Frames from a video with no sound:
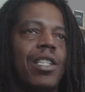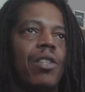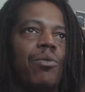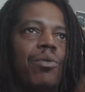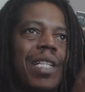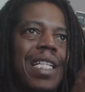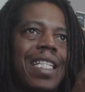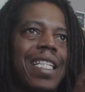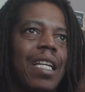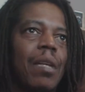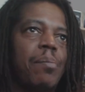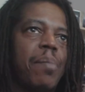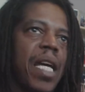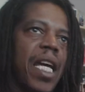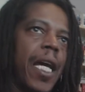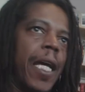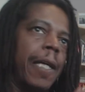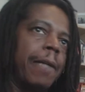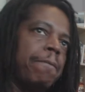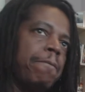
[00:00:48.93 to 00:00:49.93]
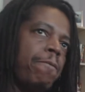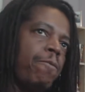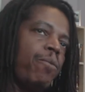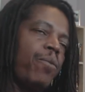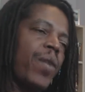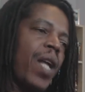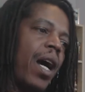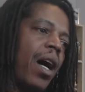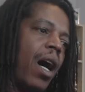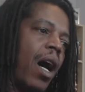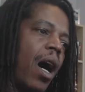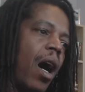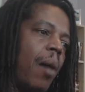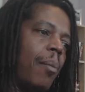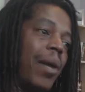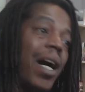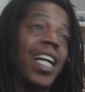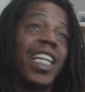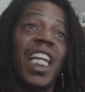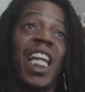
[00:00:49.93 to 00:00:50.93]
The reason being,
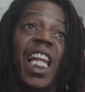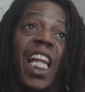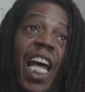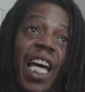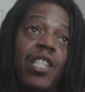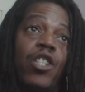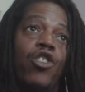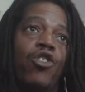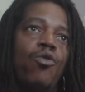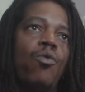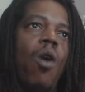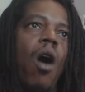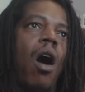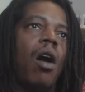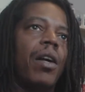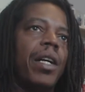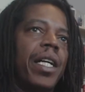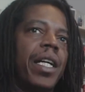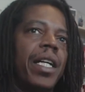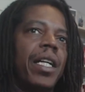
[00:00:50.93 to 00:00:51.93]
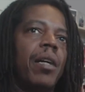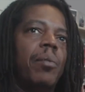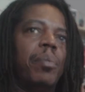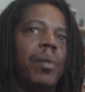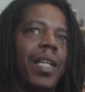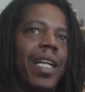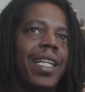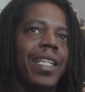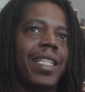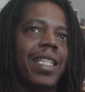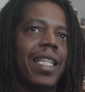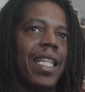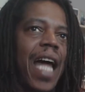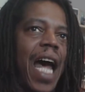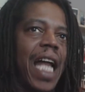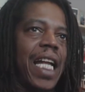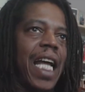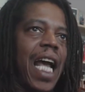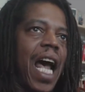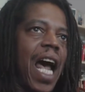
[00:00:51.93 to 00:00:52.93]
unless you are in a place
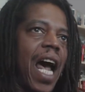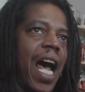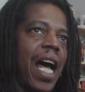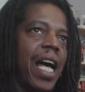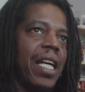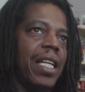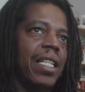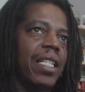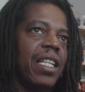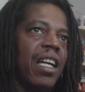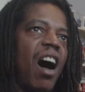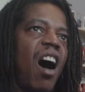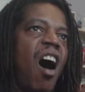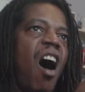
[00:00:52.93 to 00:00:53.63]
that has